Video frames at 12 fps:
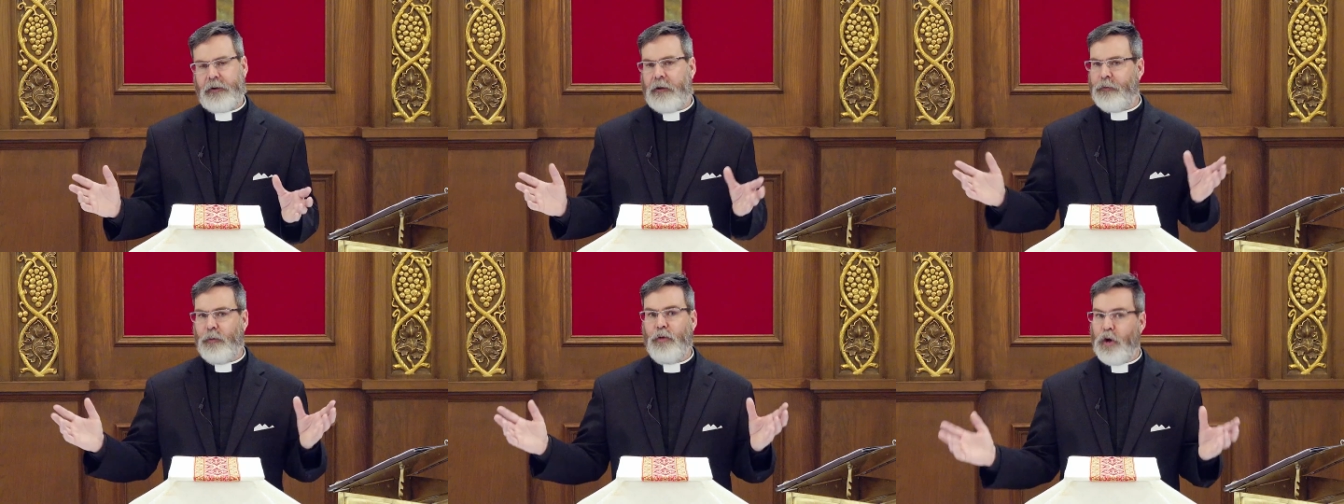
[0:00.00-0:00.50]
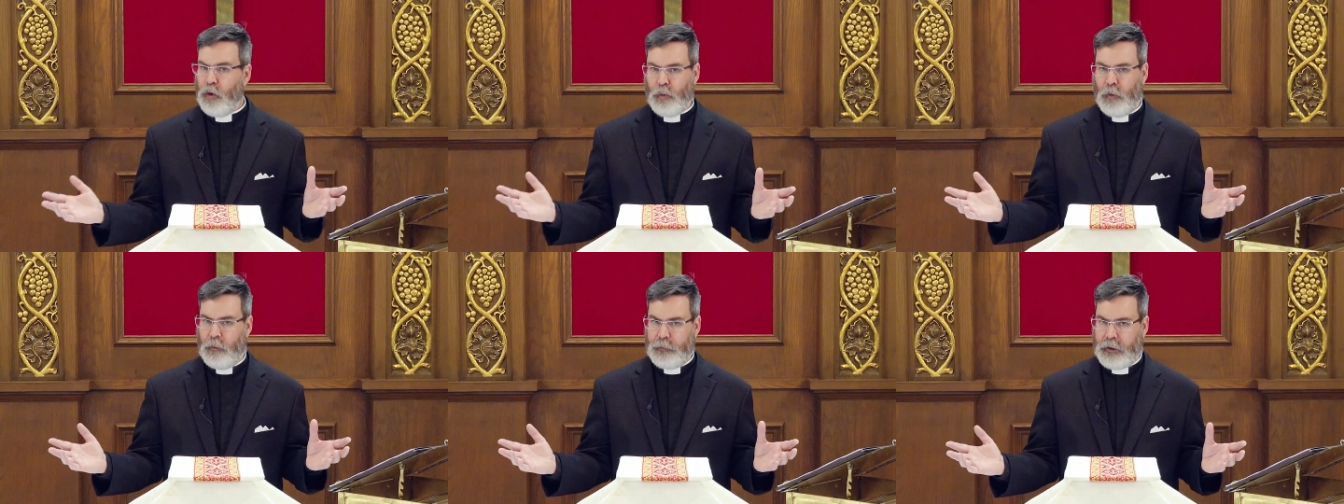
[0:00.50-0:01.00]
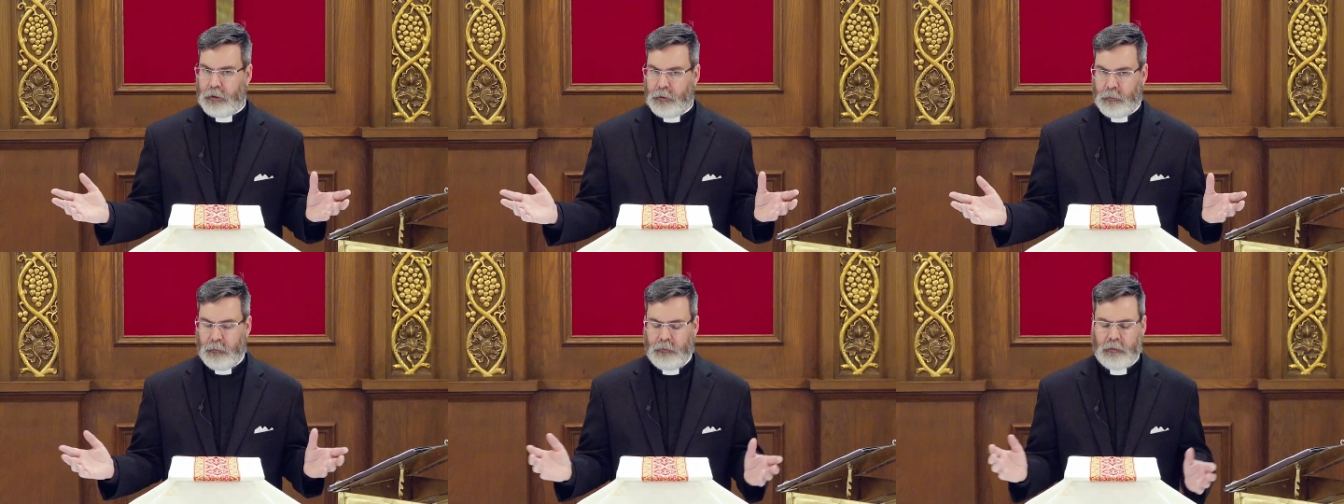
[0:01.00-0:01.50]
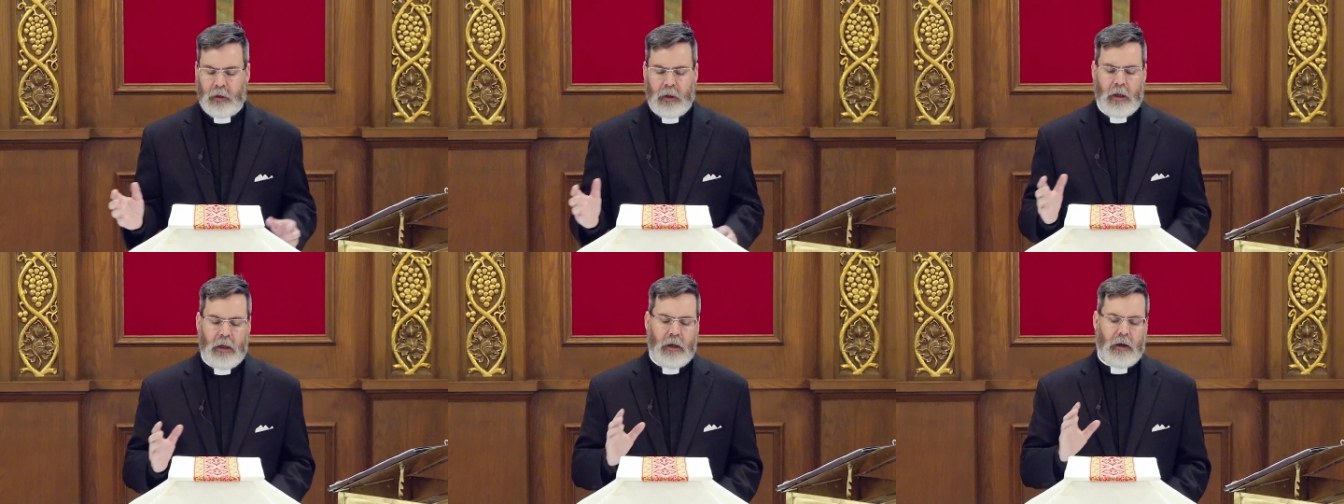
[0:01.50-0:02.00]
stuff you know won't be used.
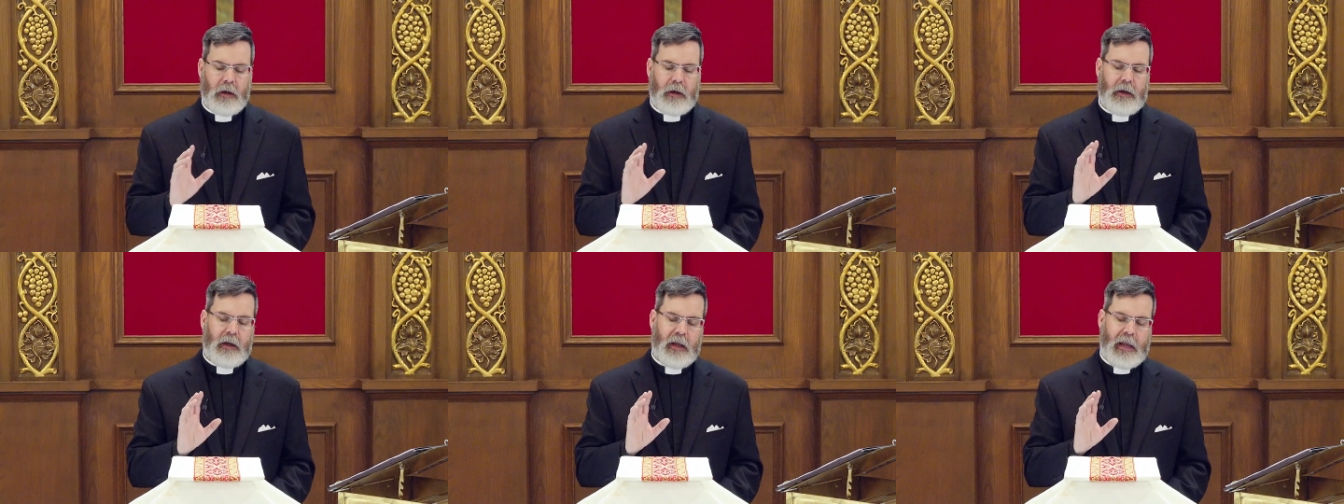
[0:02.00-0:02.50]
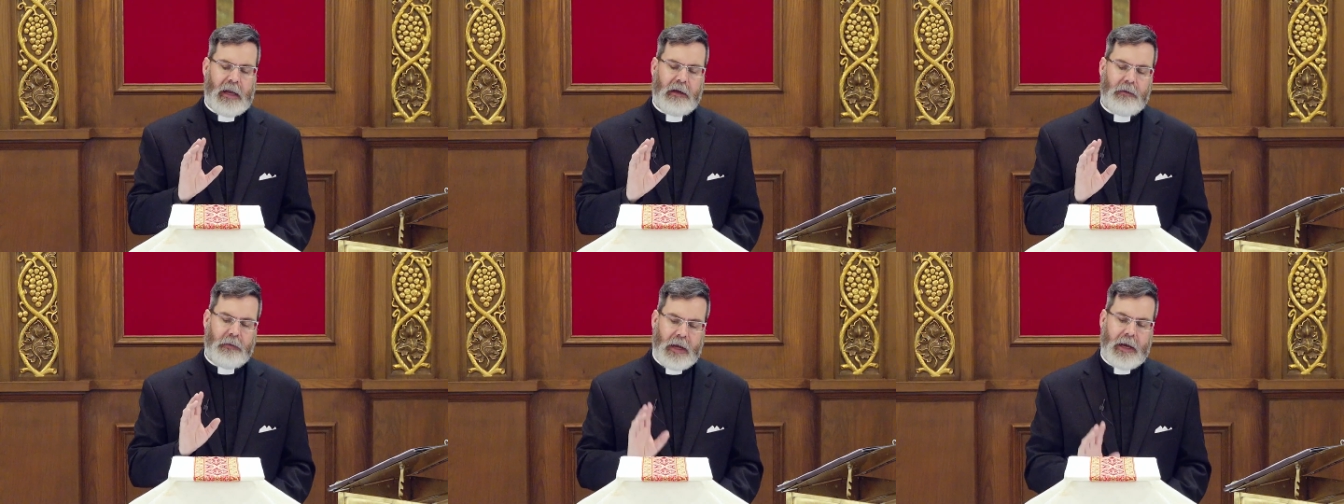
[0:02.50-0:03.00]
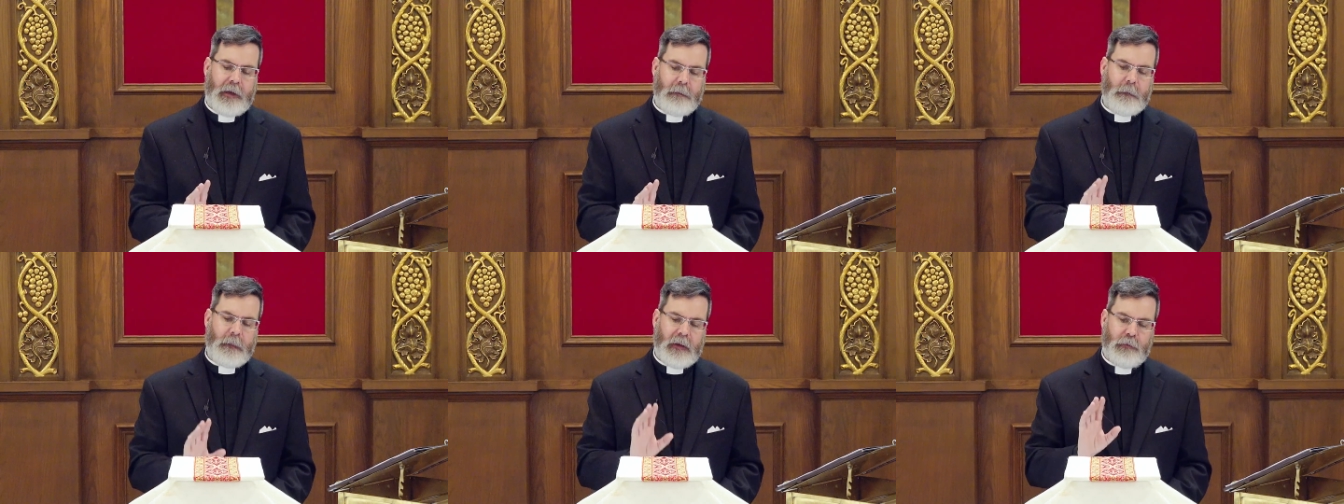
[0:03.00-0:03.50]
And then,